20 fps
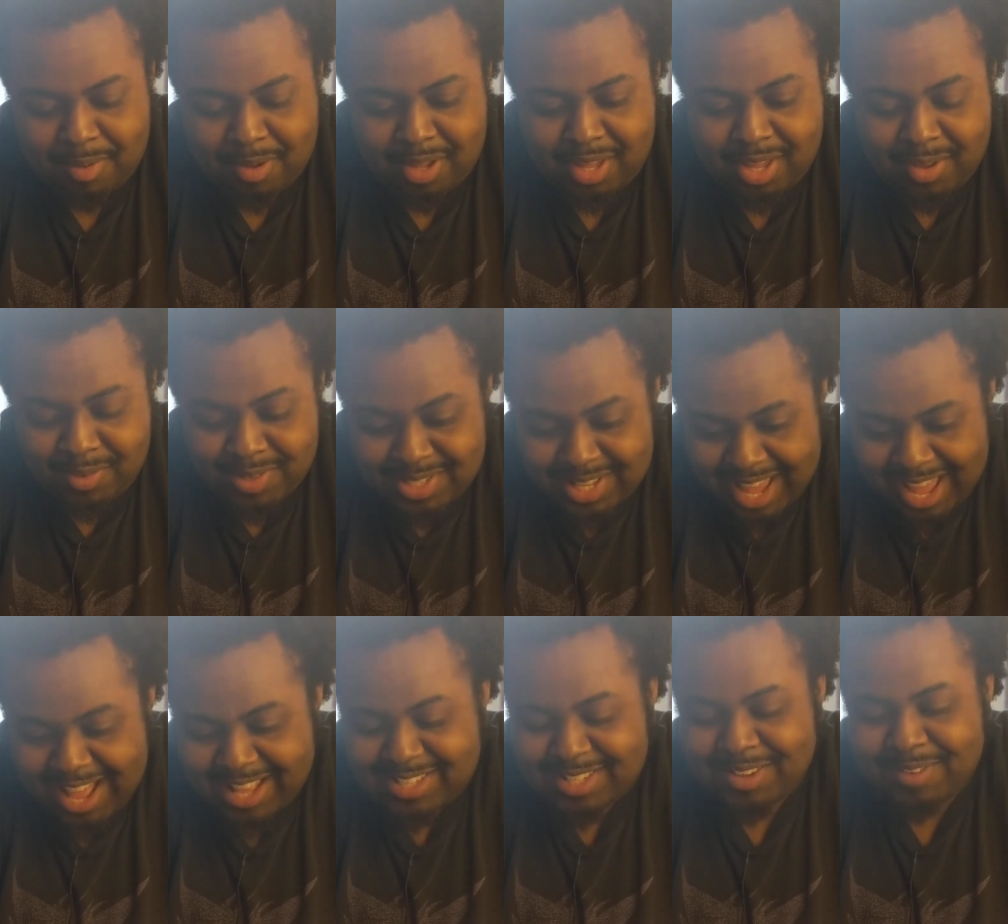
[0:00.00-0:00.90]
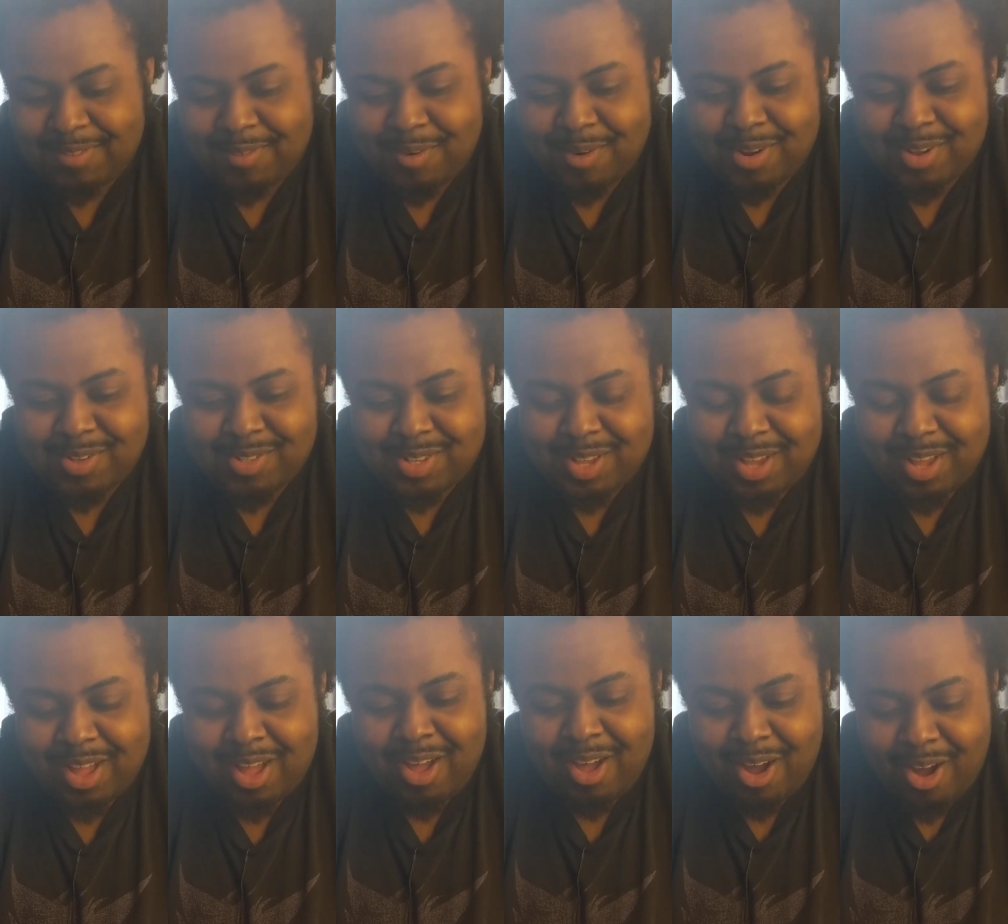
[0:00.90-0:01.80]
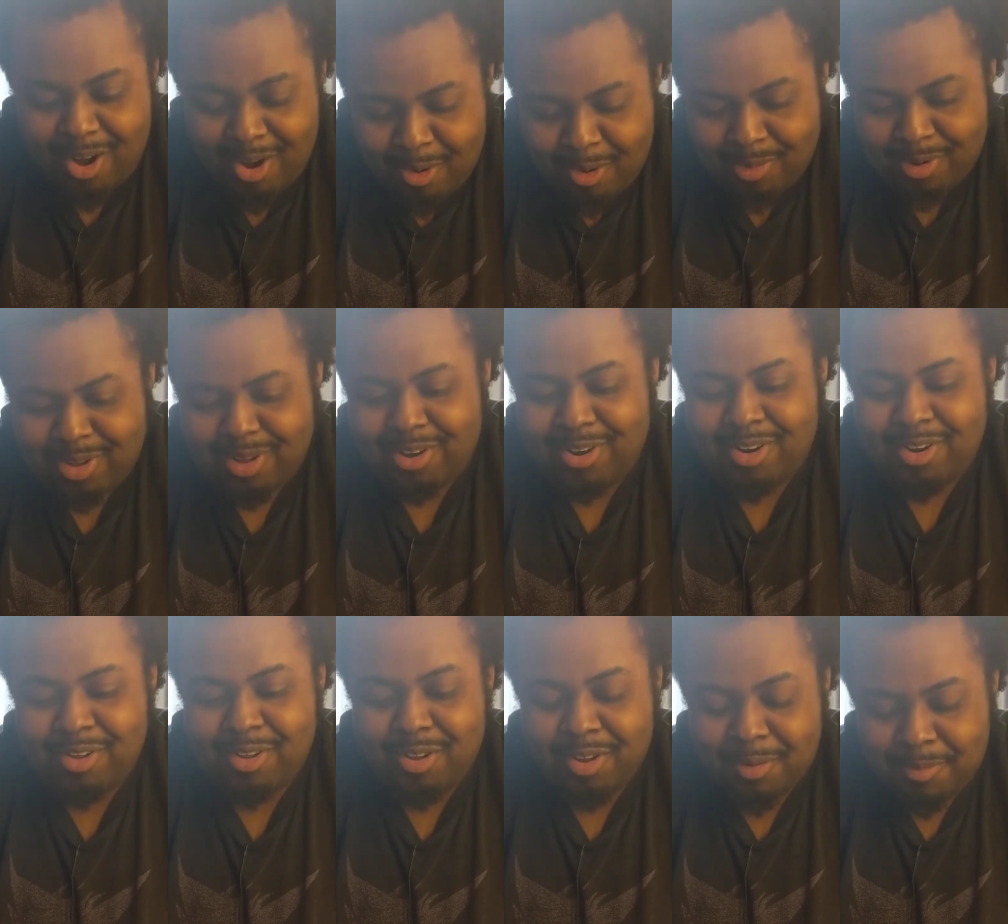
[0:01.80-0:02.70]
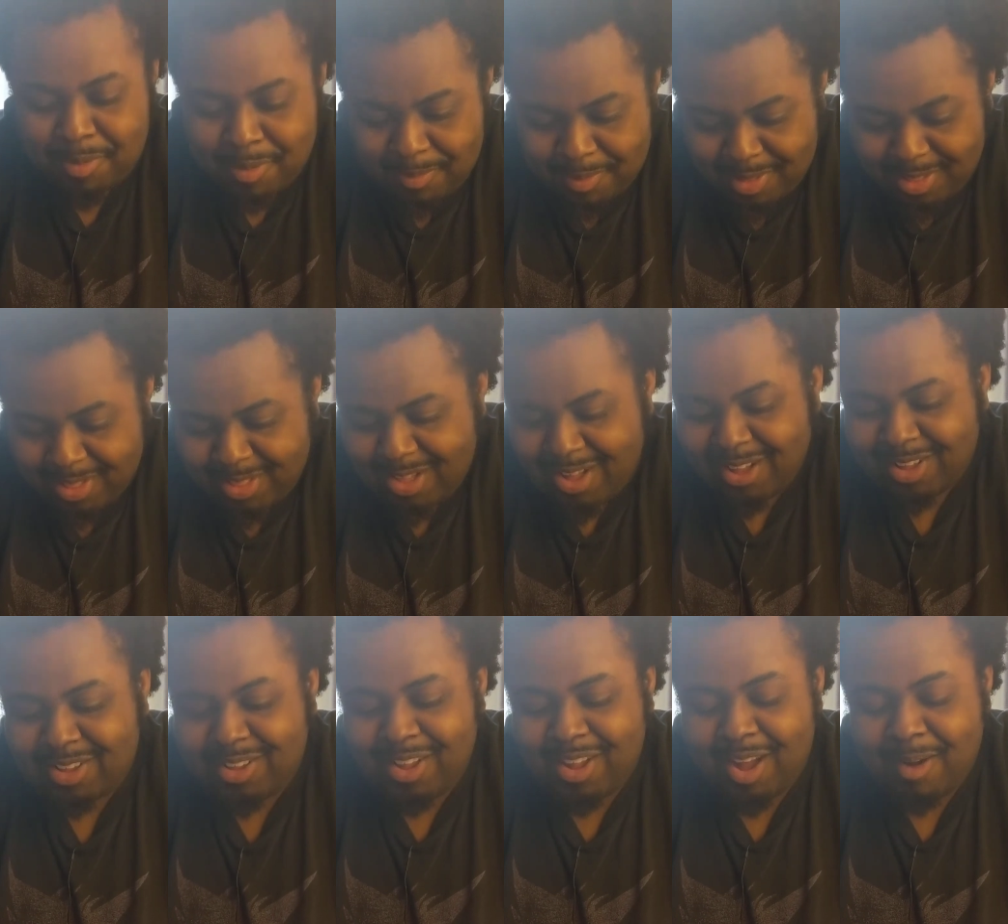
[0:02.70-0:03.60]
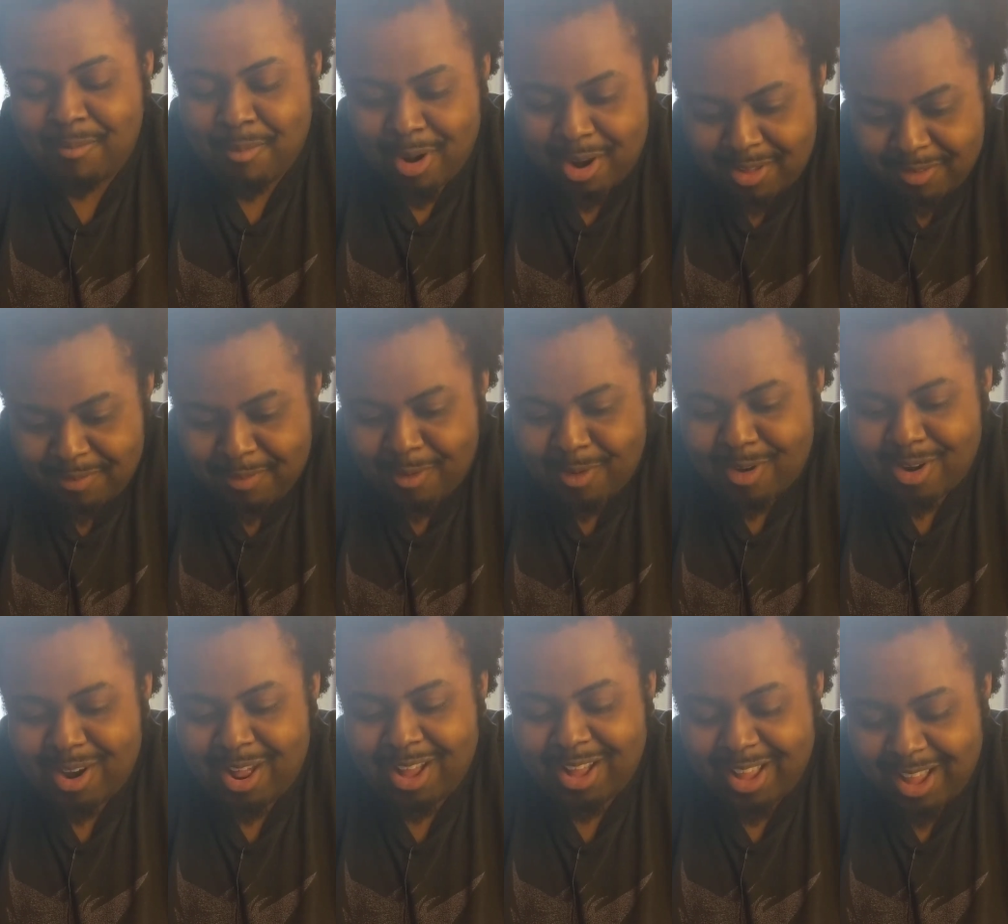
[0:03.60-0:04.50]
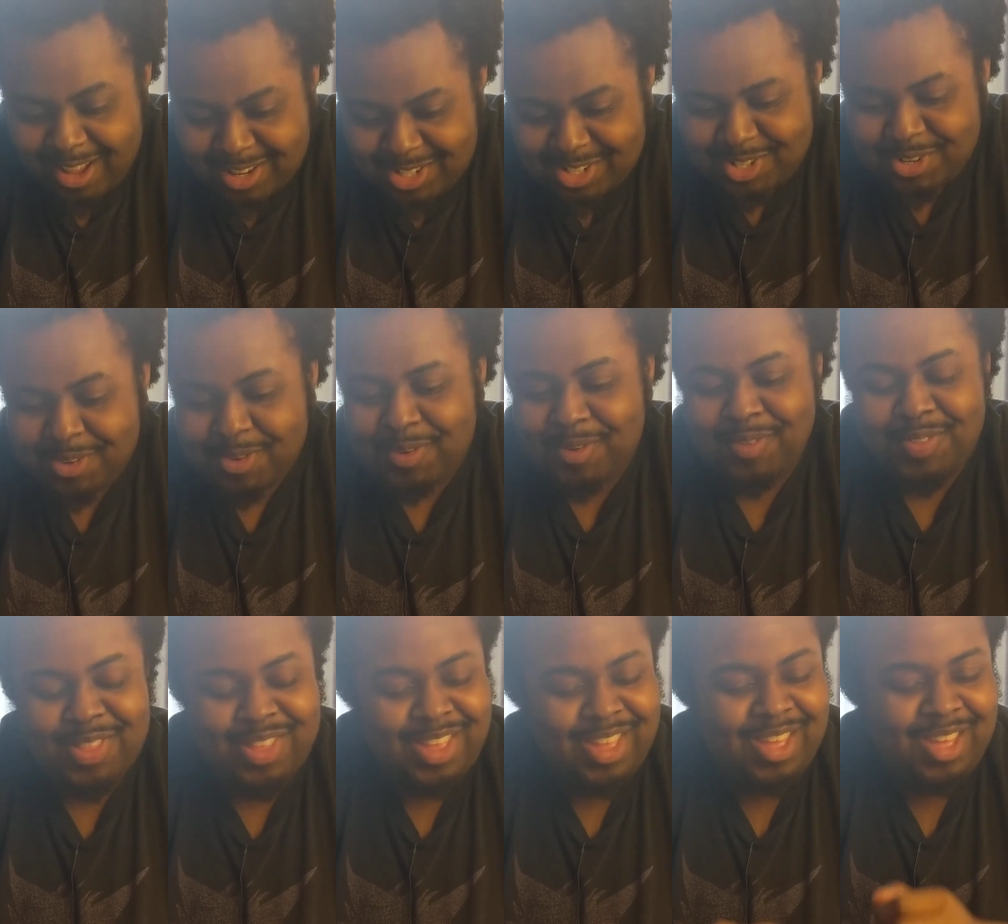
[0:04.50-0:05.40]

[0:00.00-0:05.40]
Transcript: But he was asking for it. He was like, oh, what are you going to do? You're going to put me in the lock? I'm ready for it. I got you.